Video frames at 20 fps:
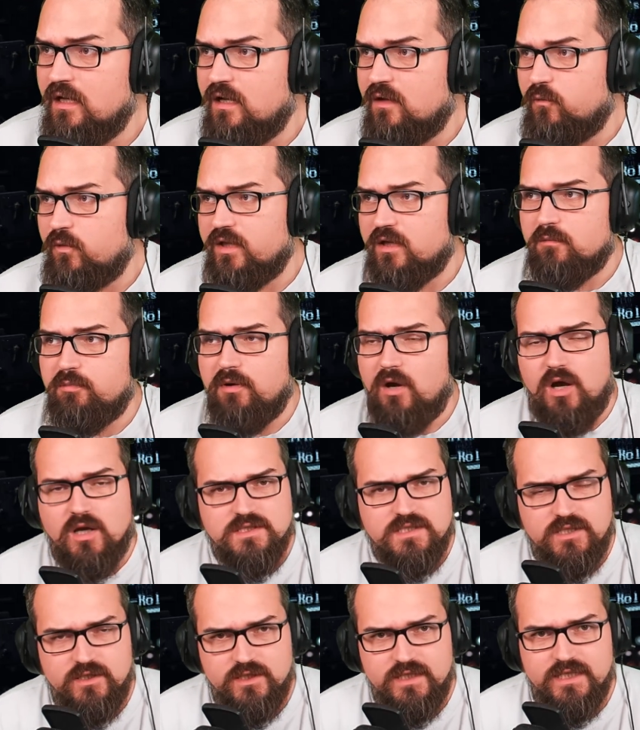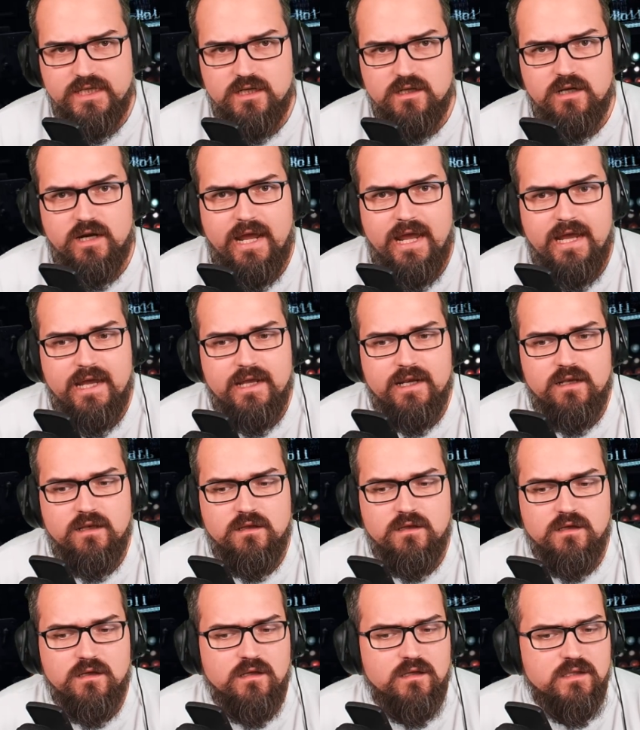We're going to pause here and there
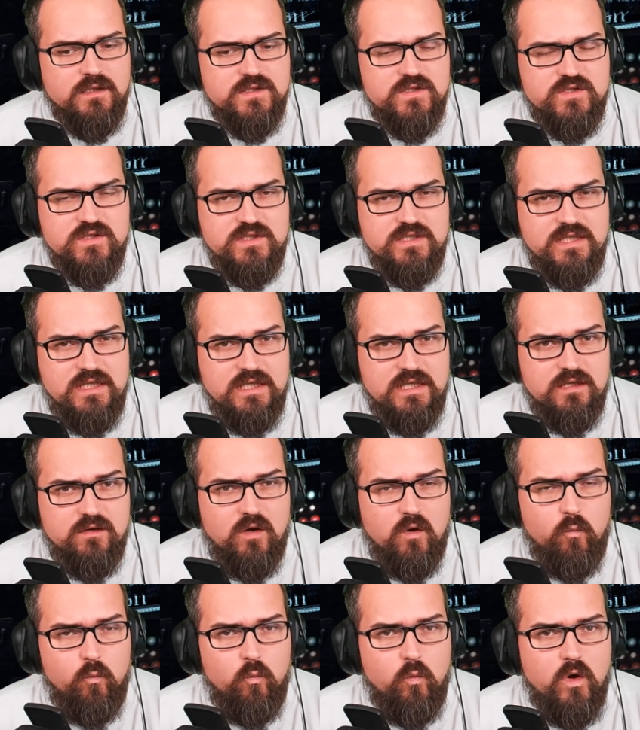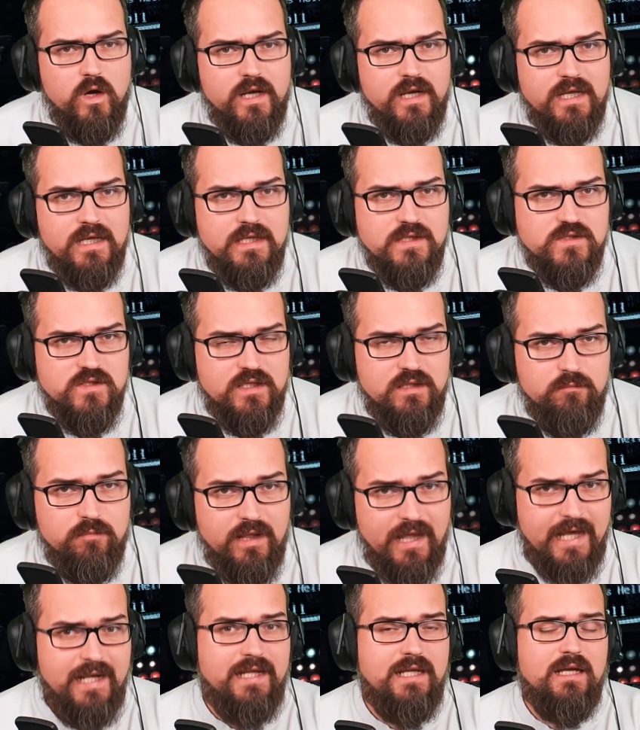and see what is in
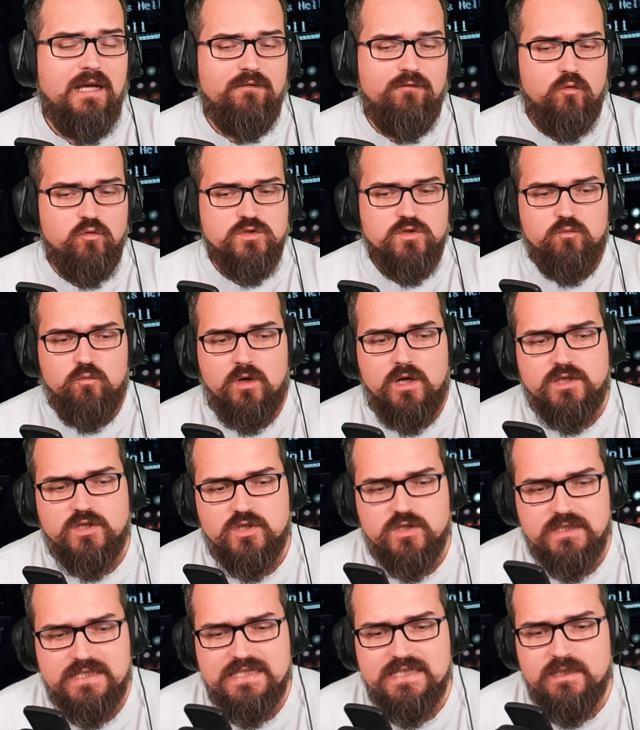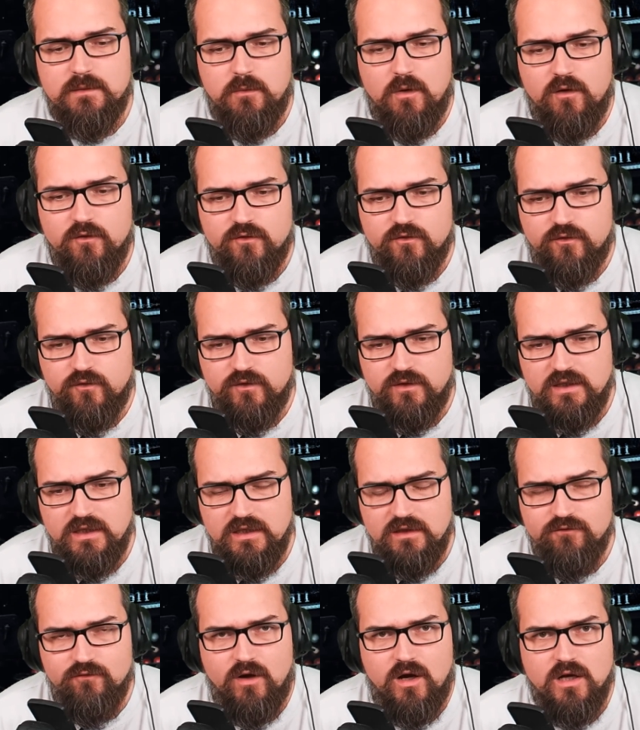planning. I've also watched some of
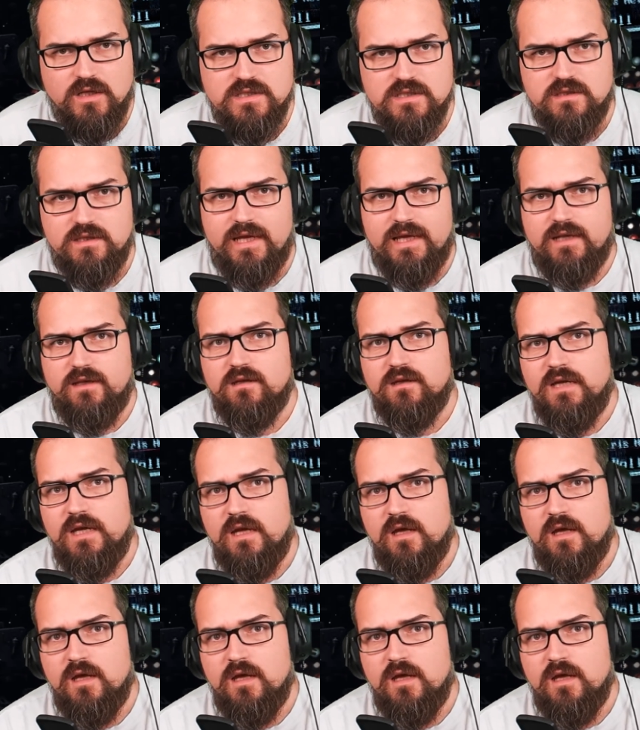the VODs that